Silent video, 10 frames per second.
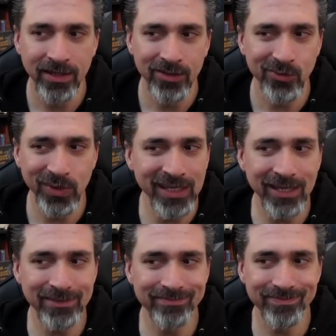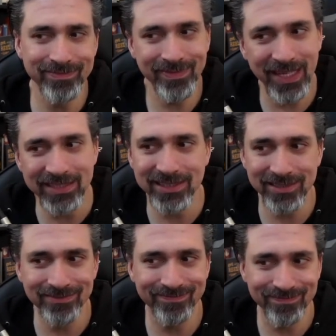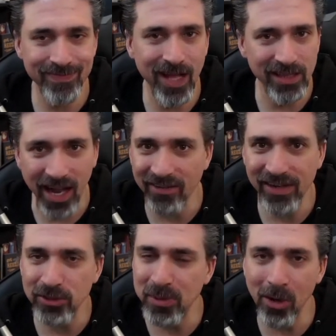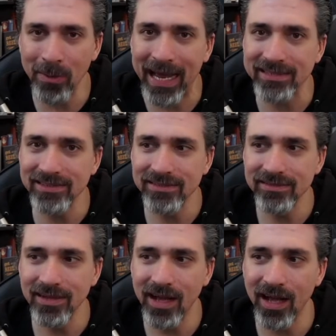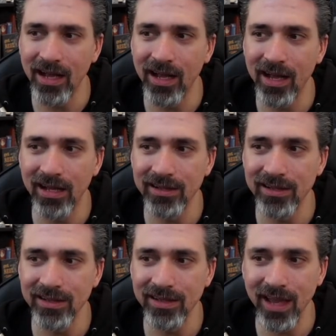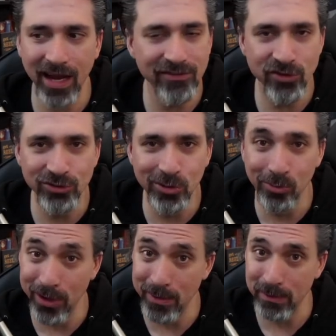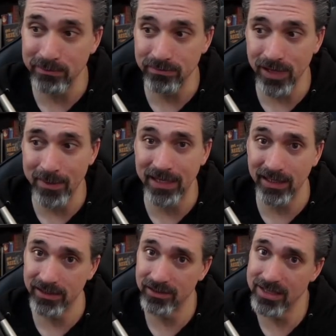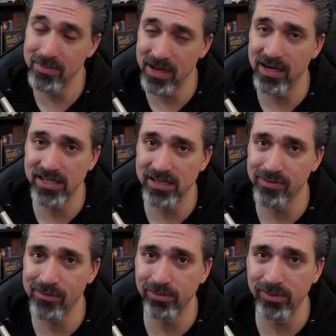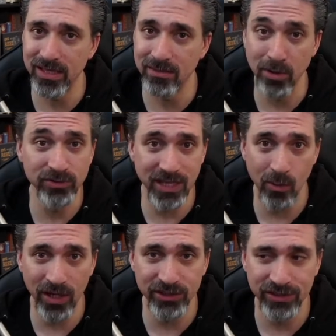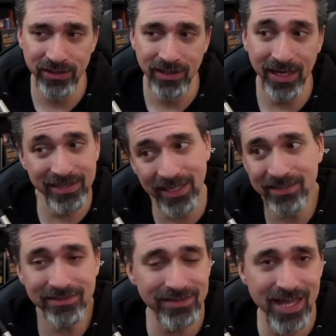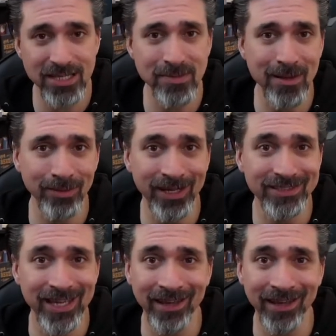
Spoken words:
really, it's a lot of HBO Max, a lot of YouTube Premium. I mean, let's be honest, that's probably the most I watch. And then ESPN Plus, yeah.